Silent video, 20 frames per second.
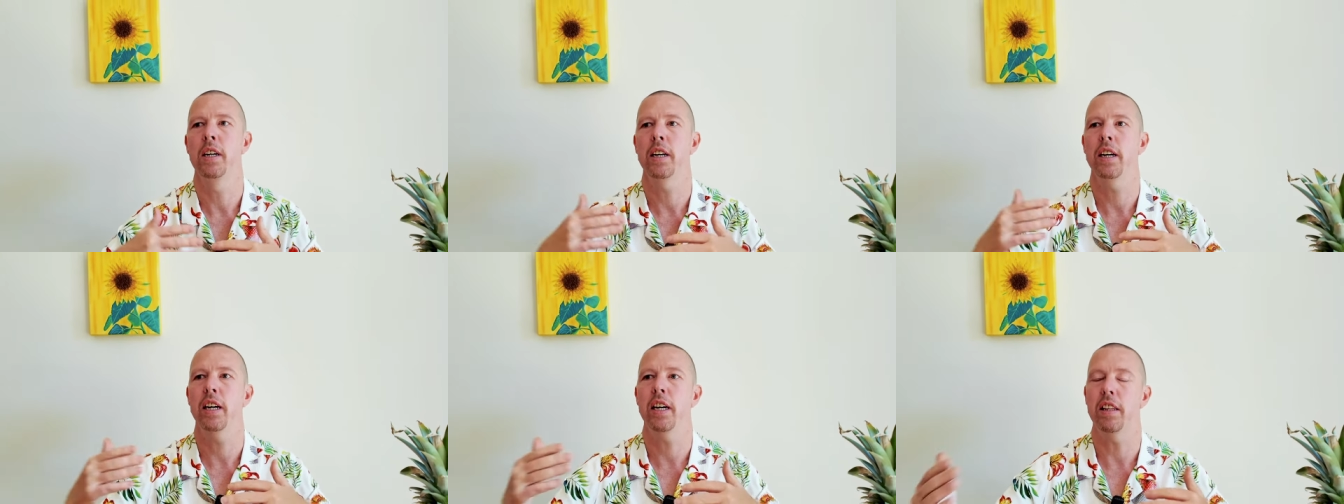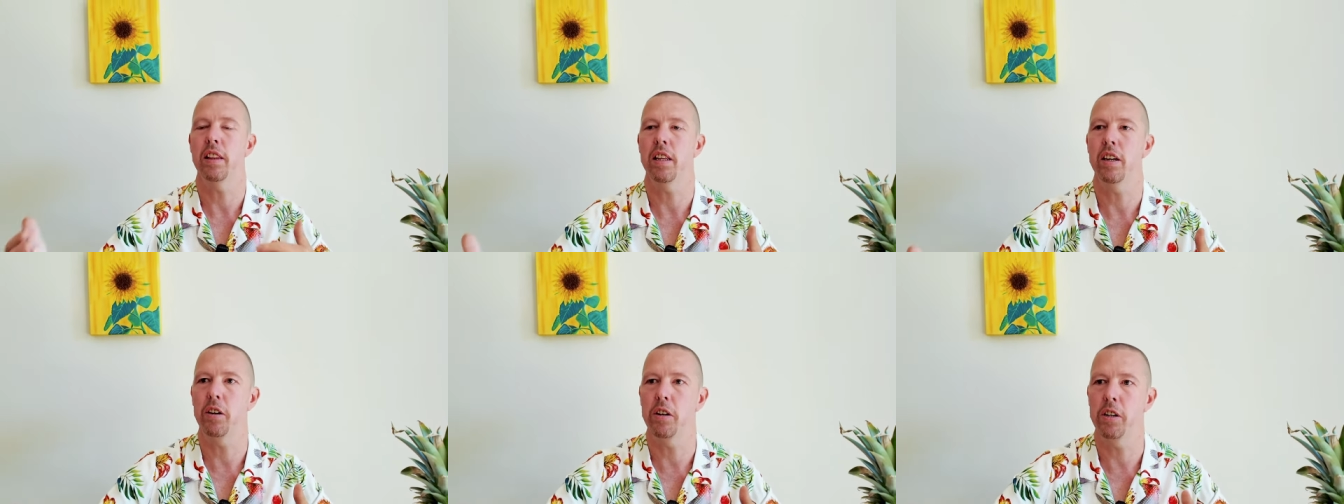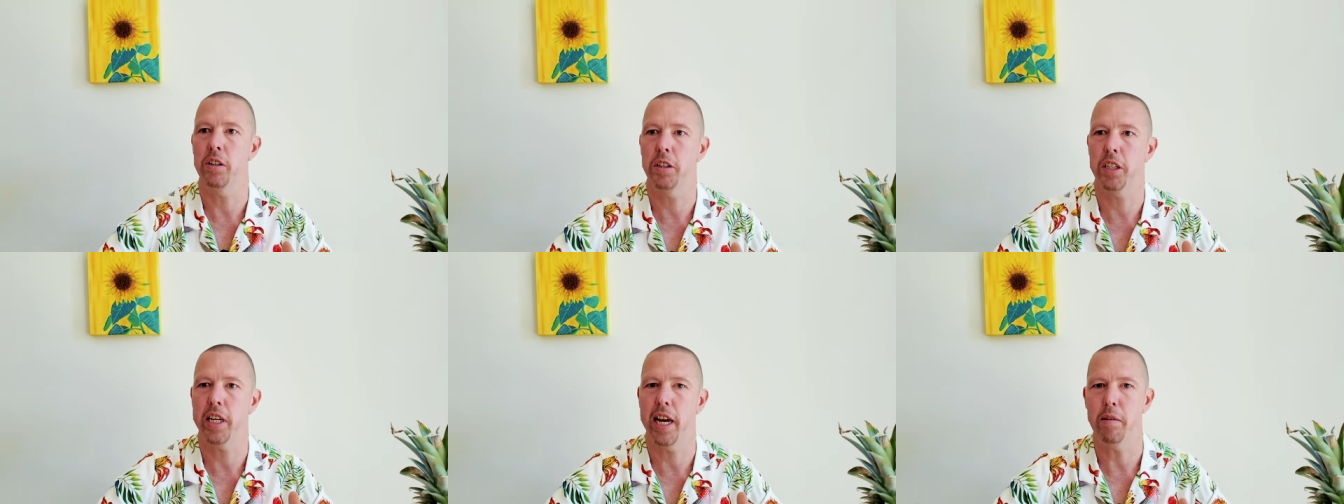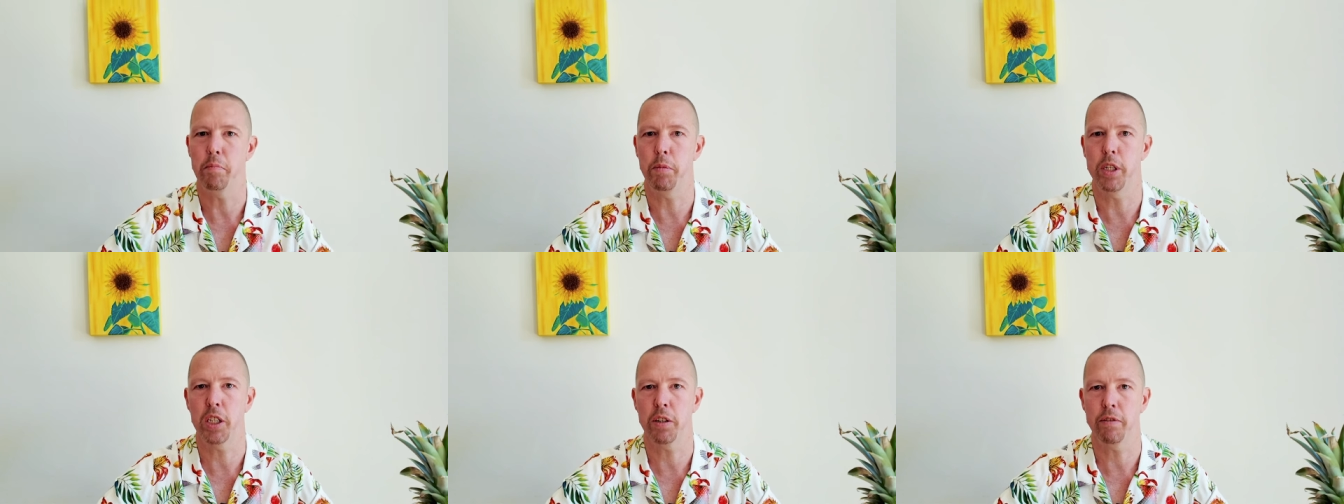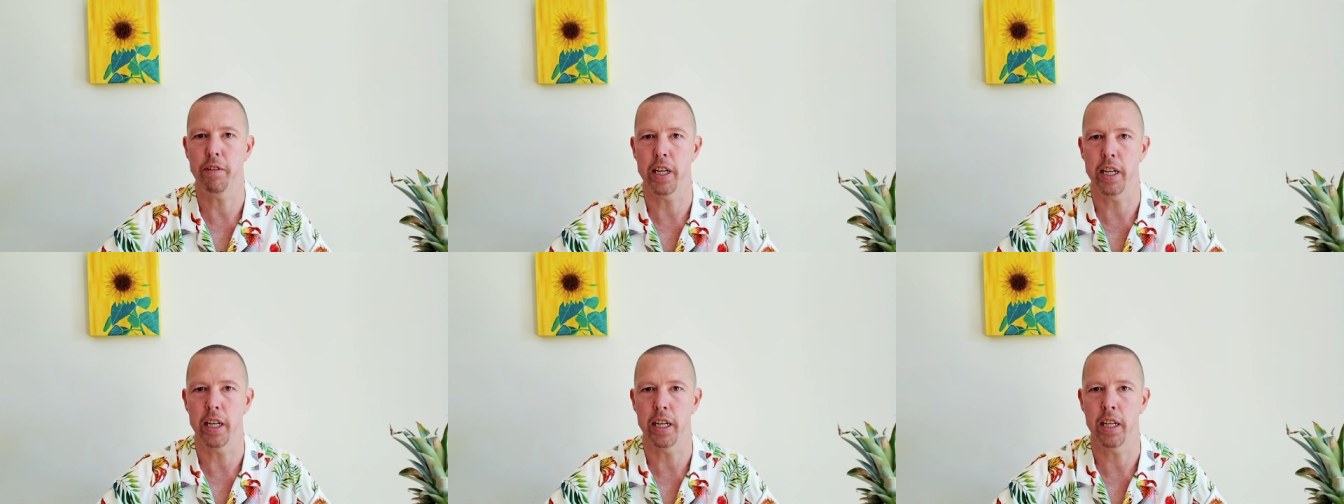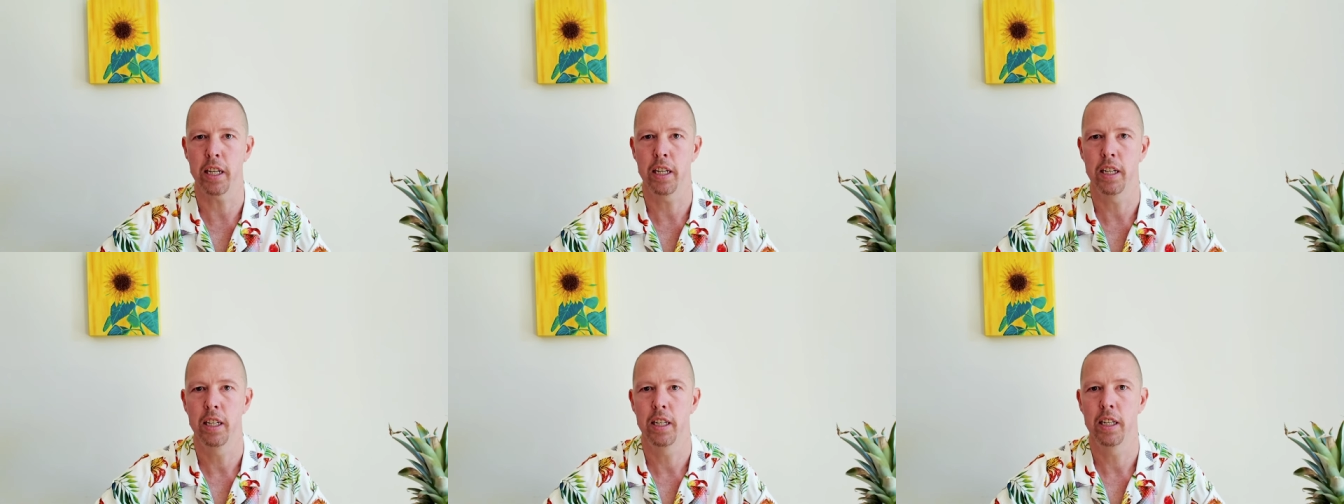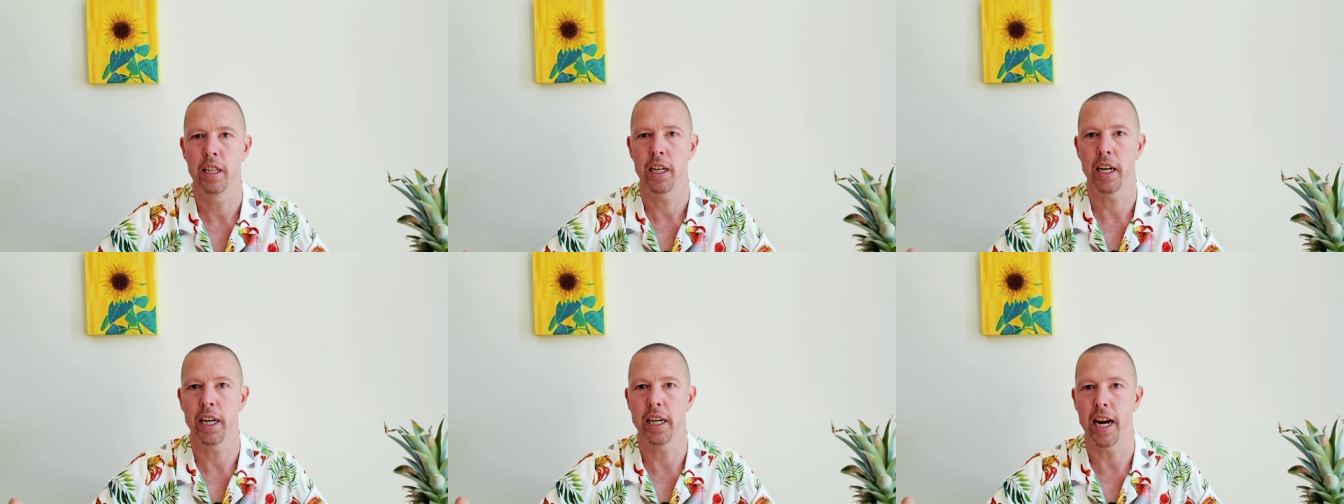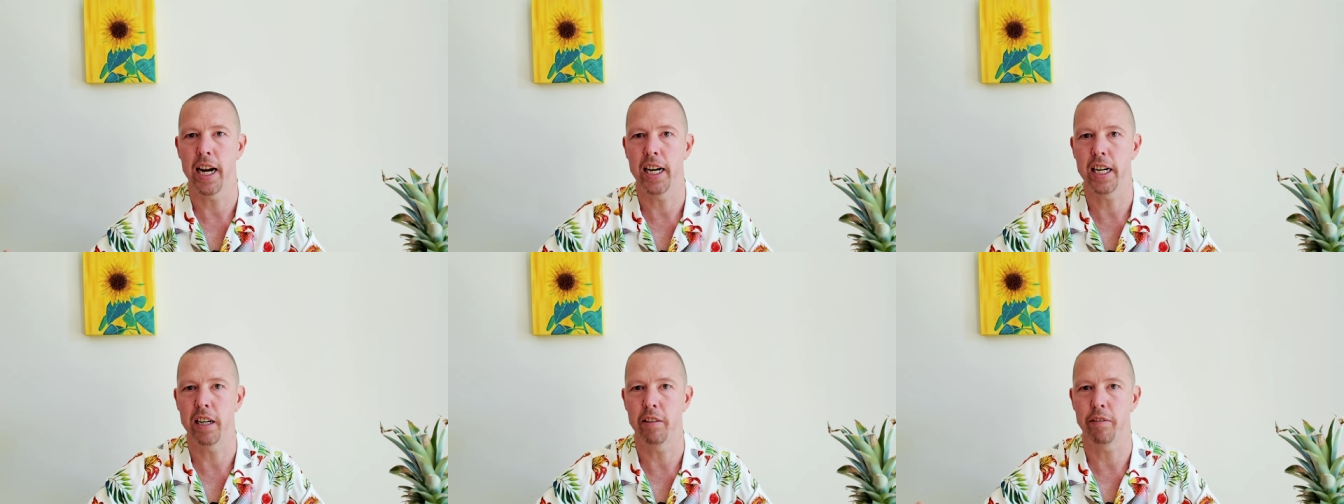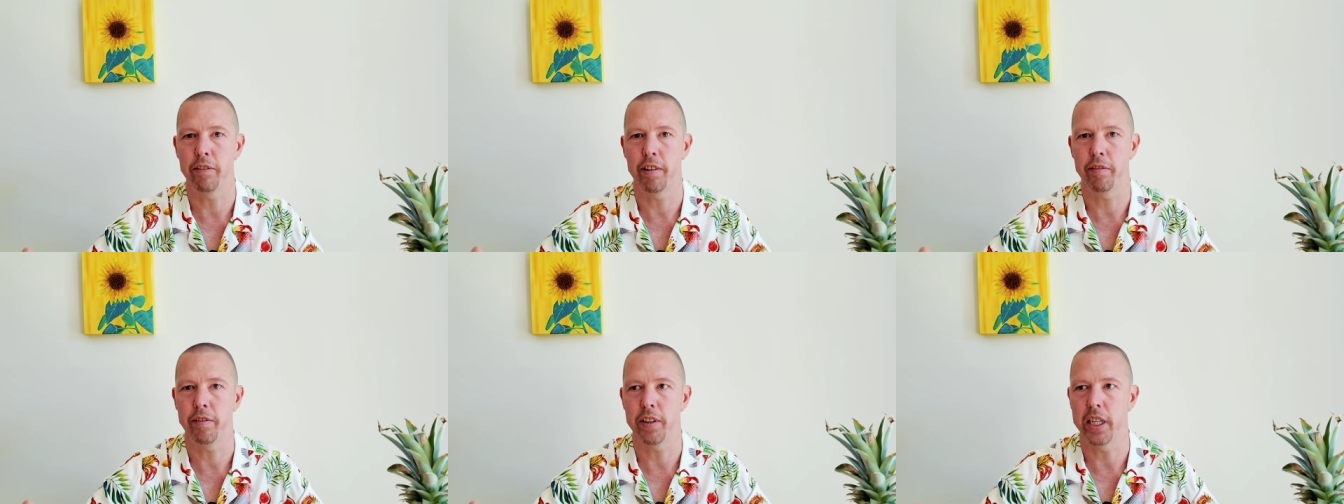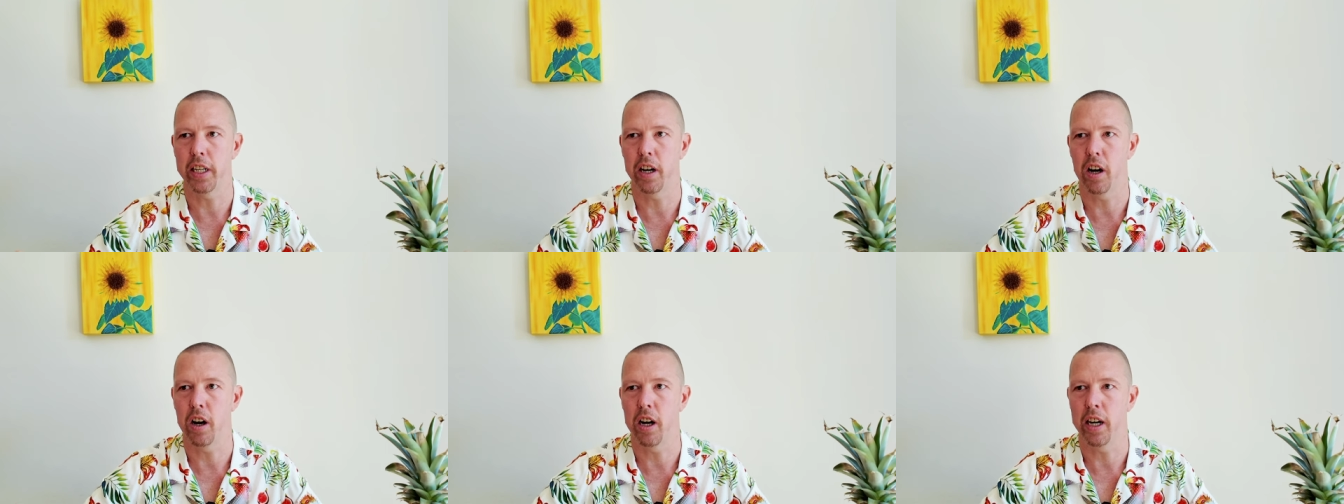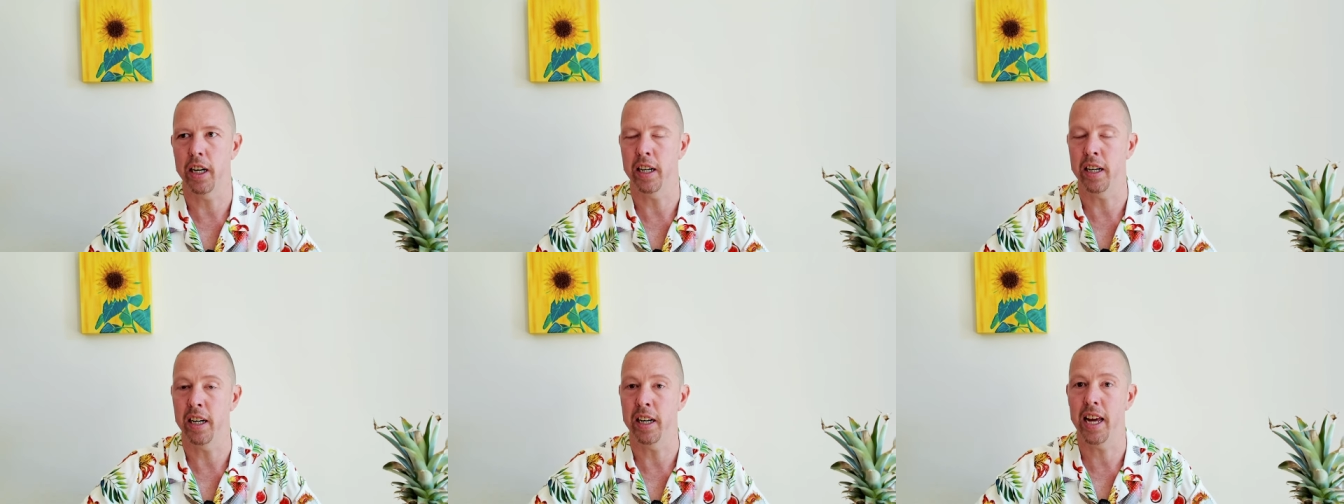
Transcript: hit the Earth's atmosphere in 1859.